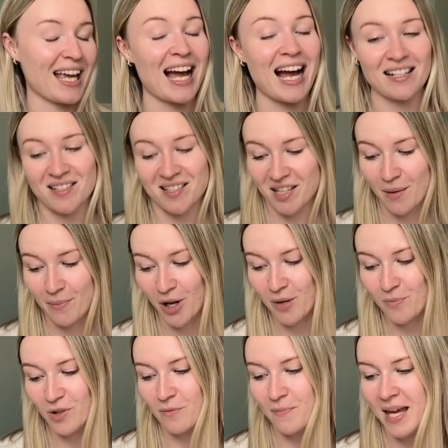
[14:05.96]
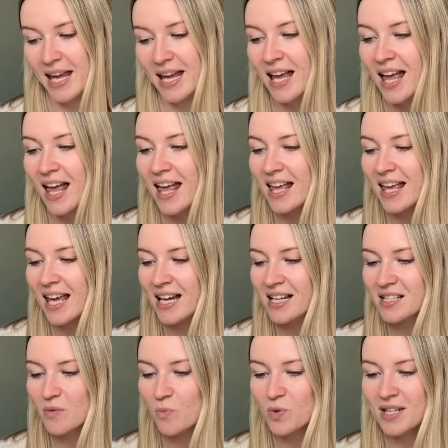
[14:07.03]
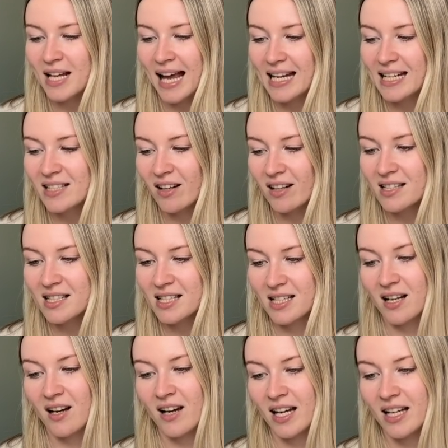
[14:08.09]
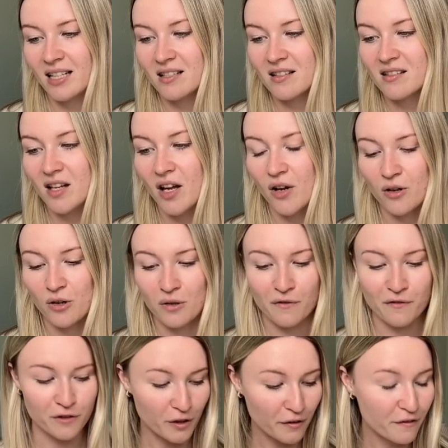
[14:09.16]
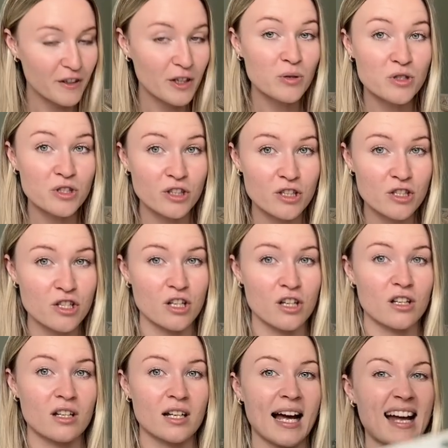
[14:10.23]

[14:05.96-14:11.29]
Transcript: had to come home with me. It was £8.99, so for a filled cushion,